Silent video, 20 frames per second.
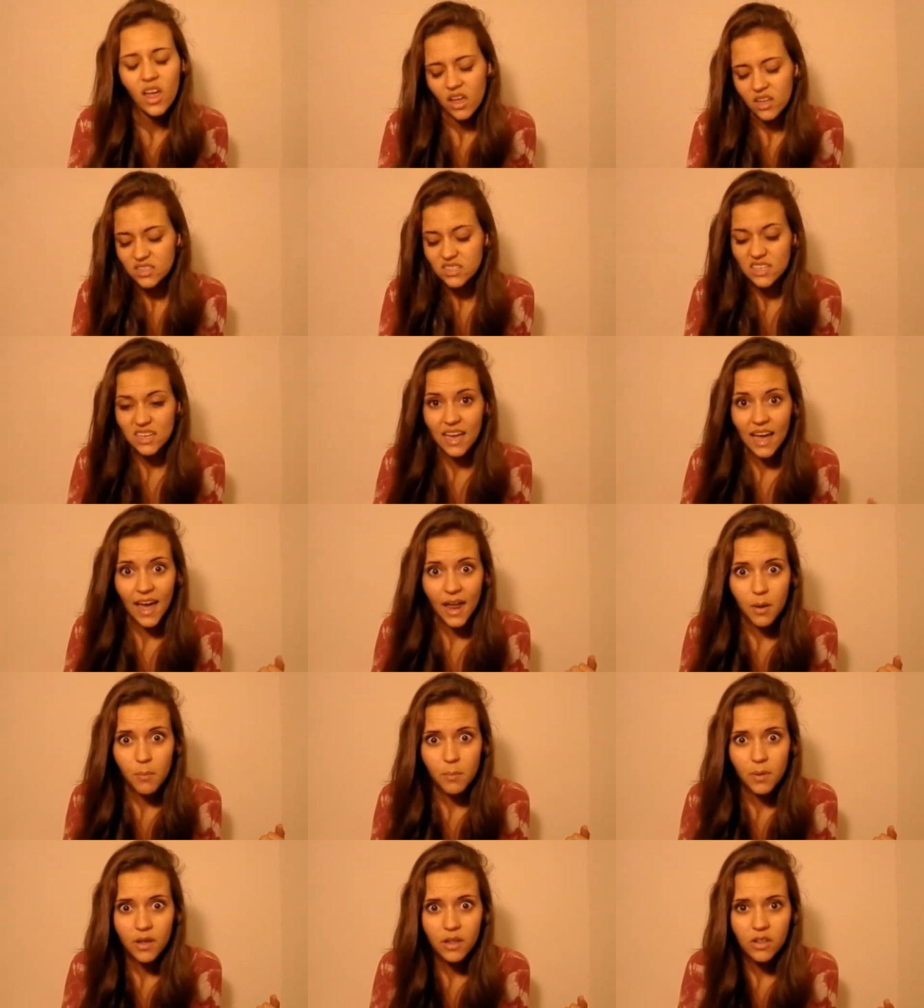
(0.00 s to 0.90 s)
It's a
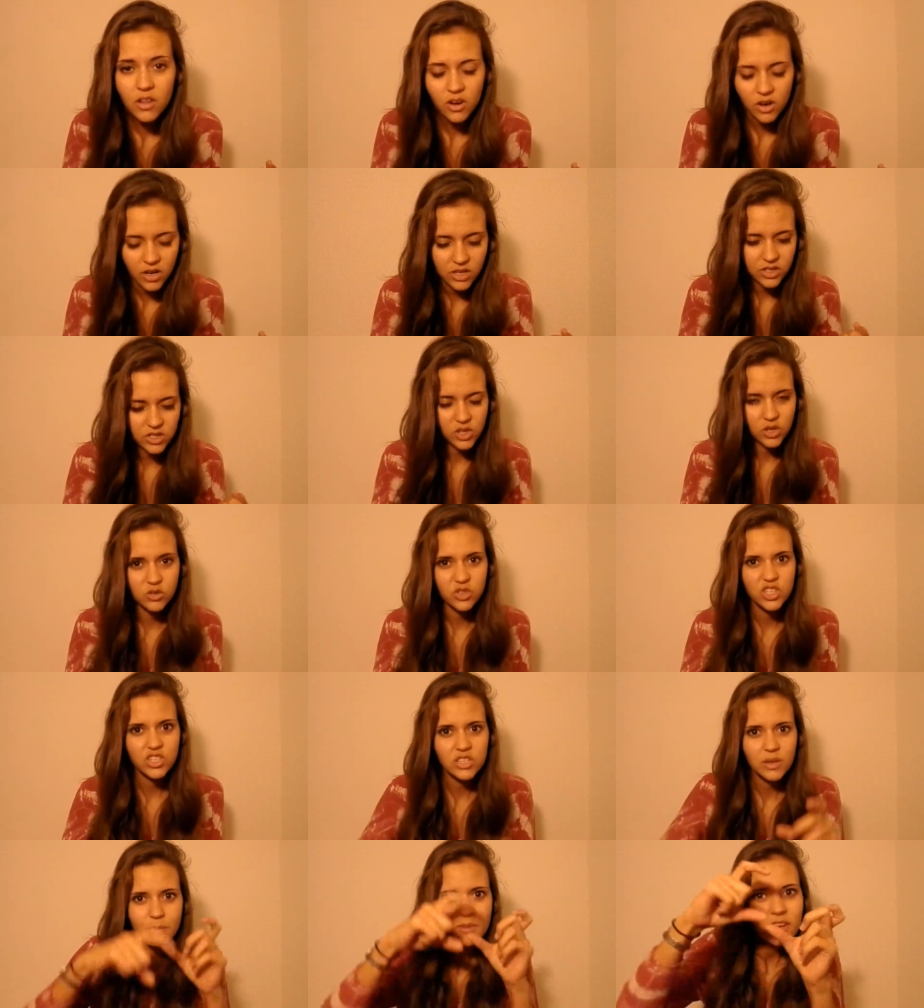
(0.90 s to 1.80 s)
caterpillar. And so
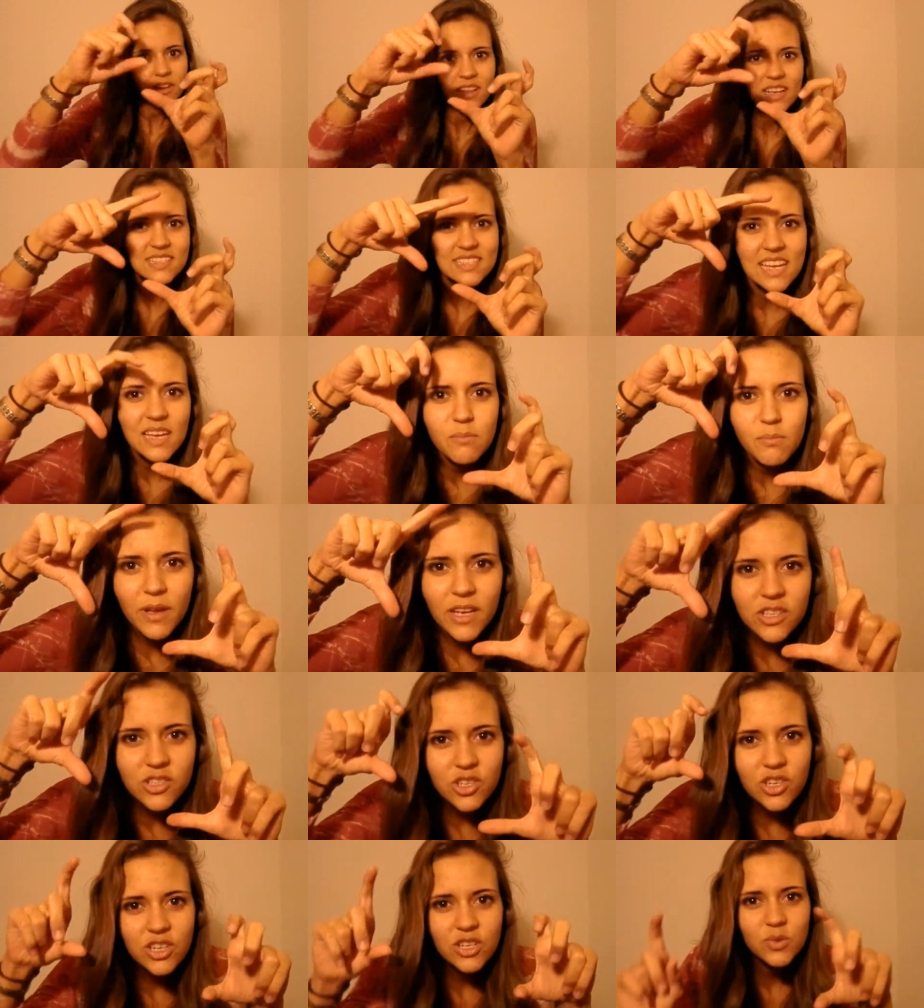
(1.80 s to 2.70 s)
she's up there, like, taking
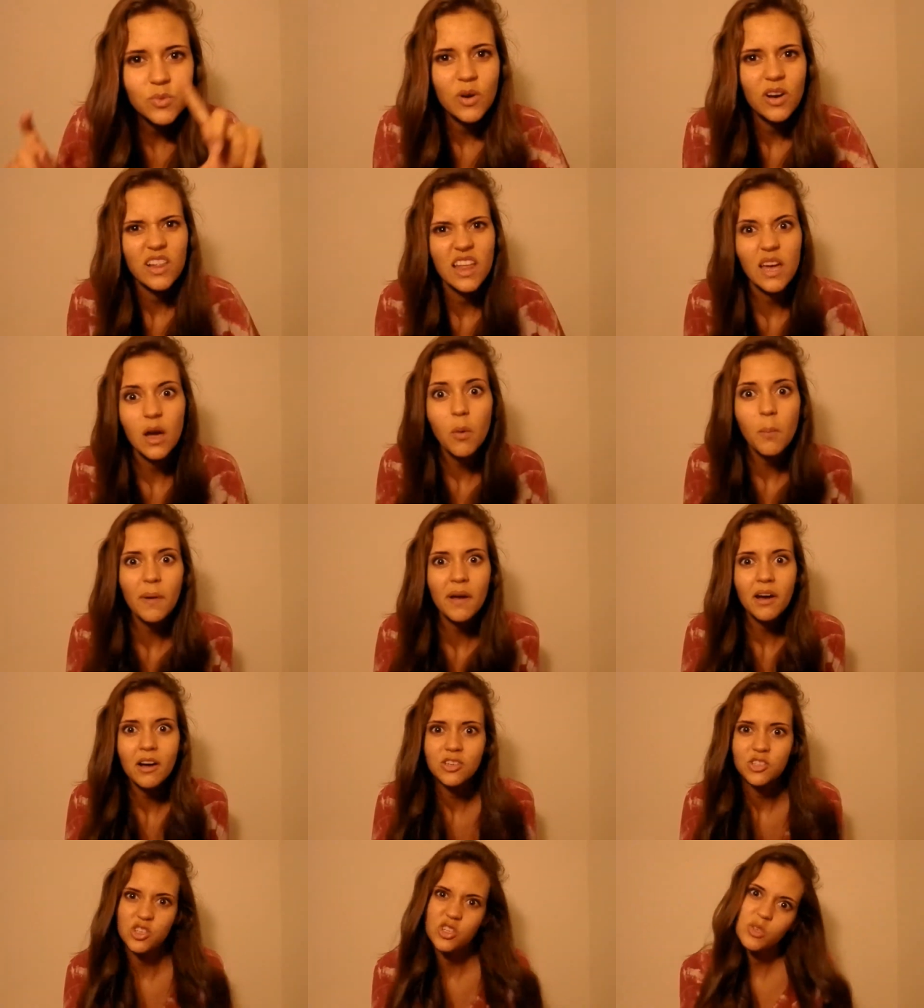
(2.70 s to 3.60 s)
pictures. We're all like, oh my
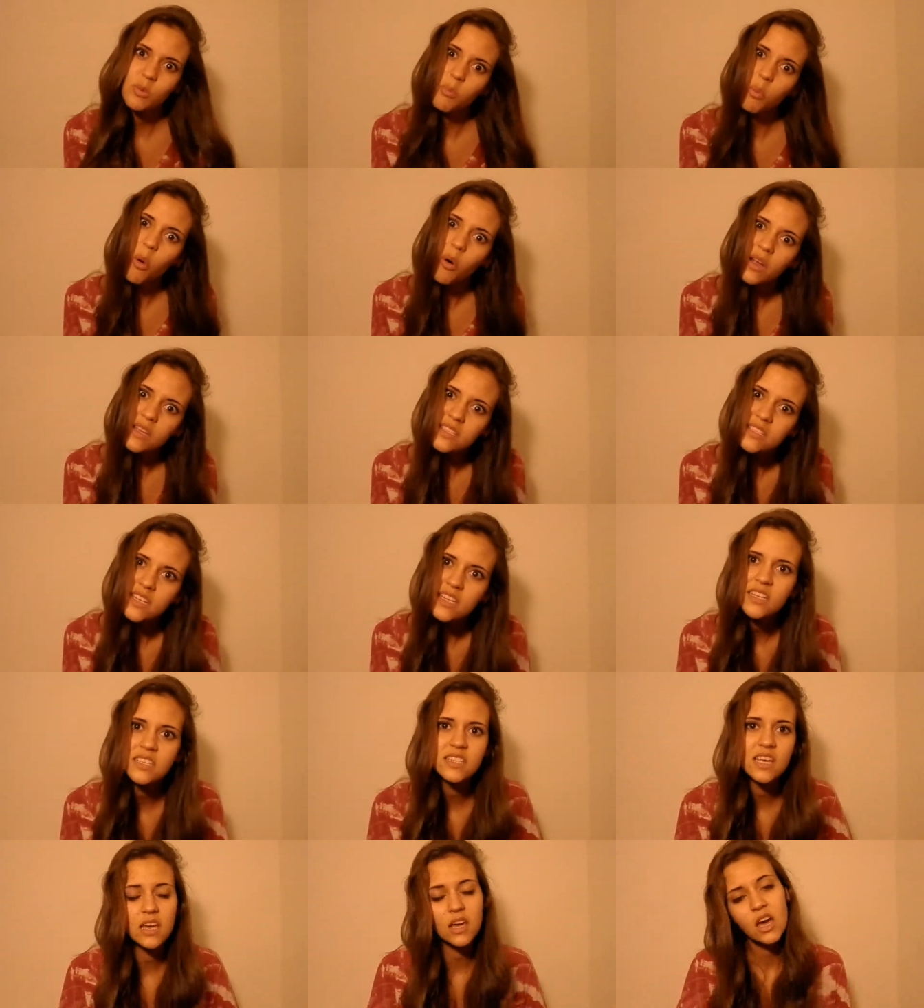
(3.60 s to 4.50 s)
gosh, is it
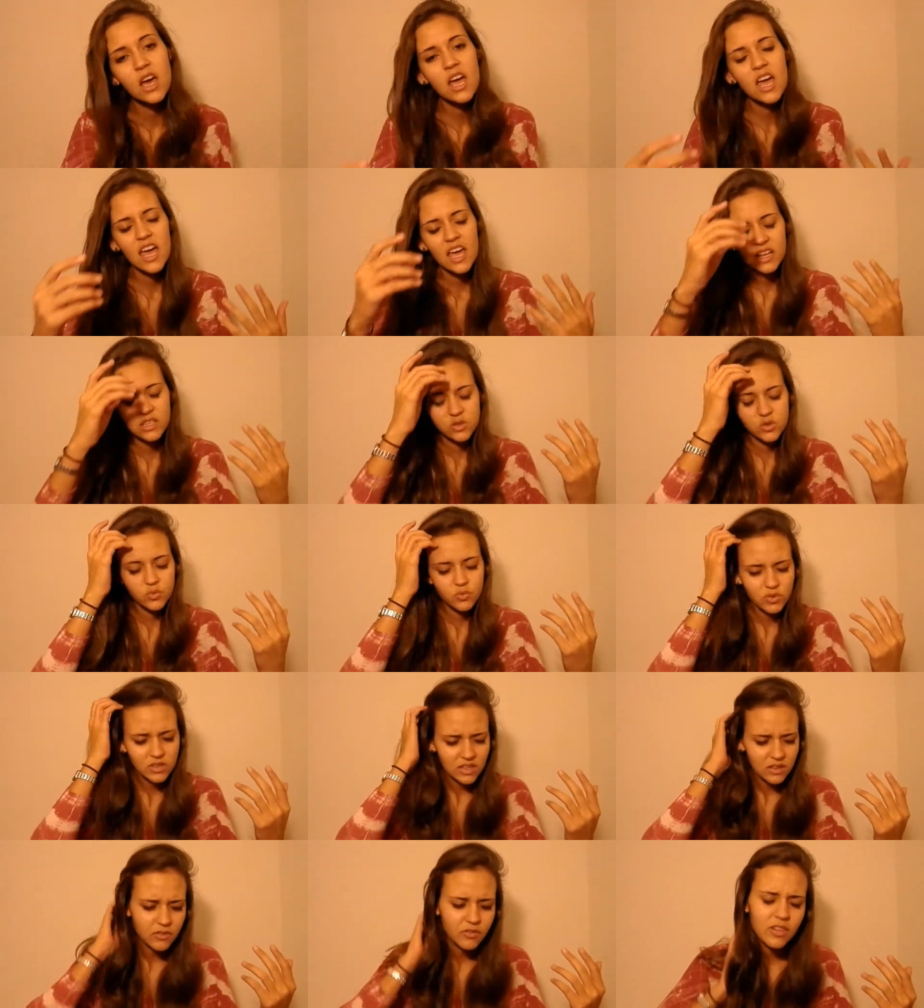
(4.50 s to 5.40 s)
poisonous? Like, it's
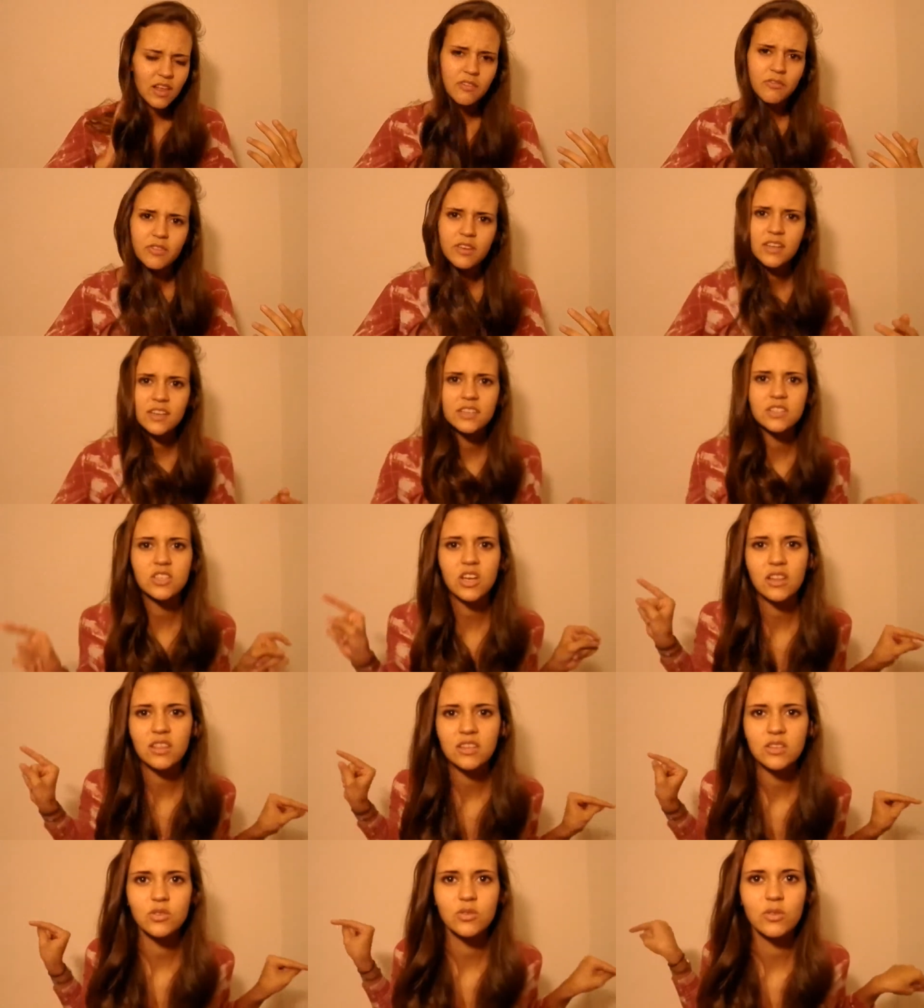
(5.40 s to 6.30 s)
really fluffy and it's
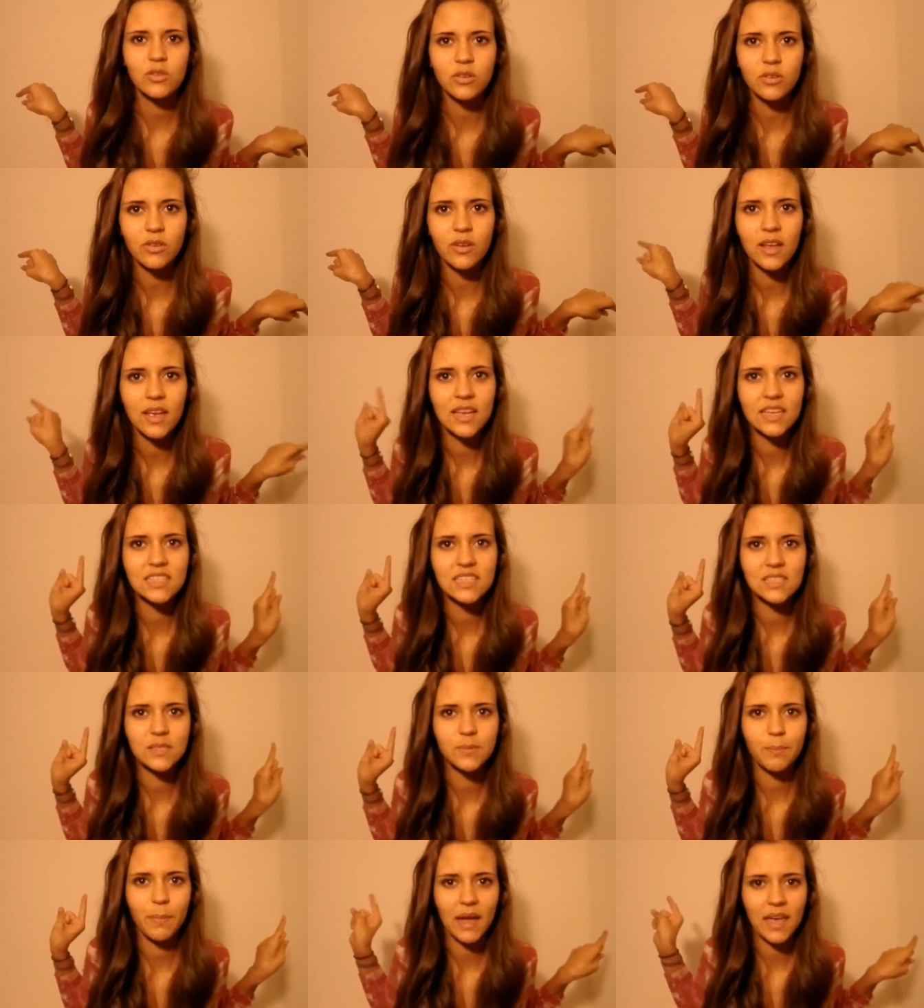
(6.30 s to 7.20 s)
got the two little
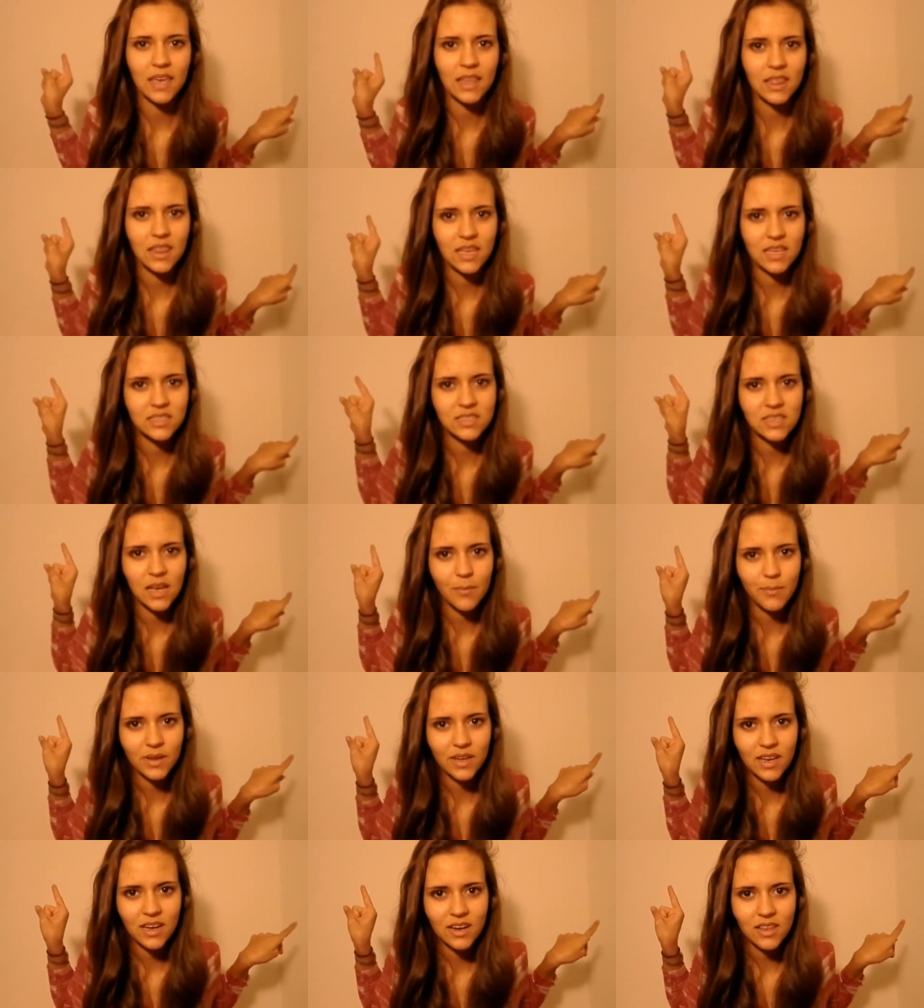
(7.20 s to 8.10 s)
spike things
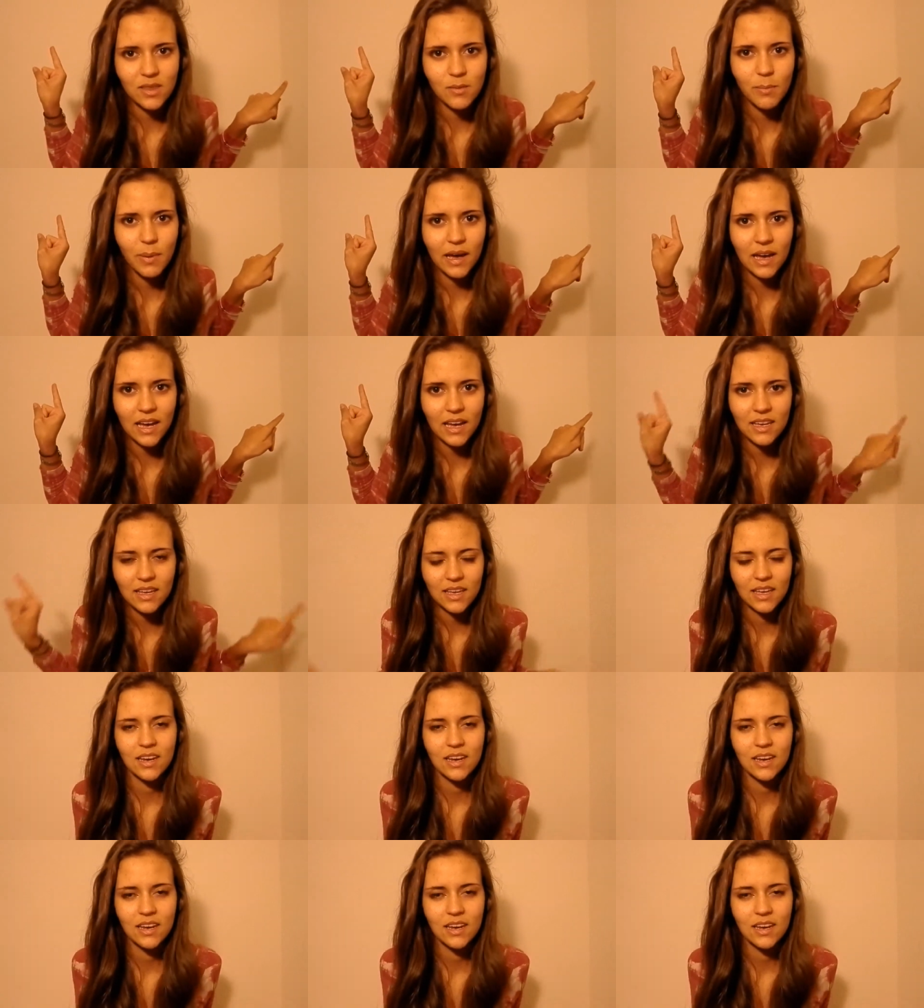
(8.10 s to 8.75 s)
coming out of the back.